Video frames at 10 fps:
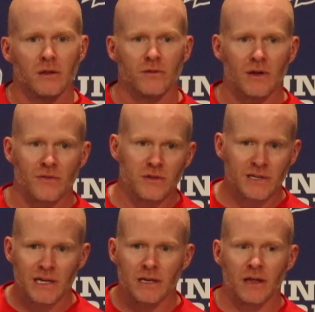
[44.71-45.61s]
they've got the
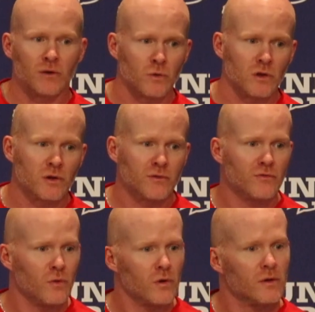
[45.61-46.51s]
DNA that we're looking
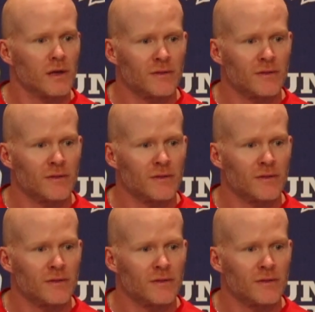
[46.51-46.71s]
for,